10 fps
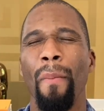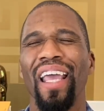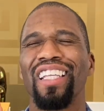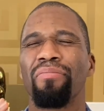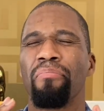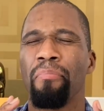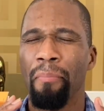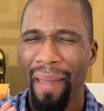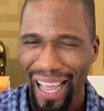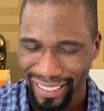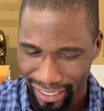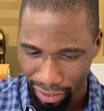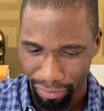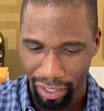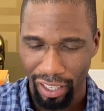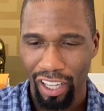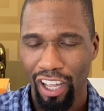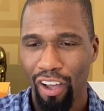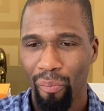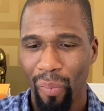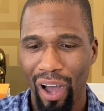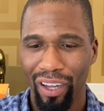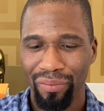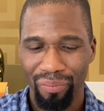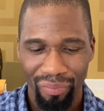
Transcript: is massive, but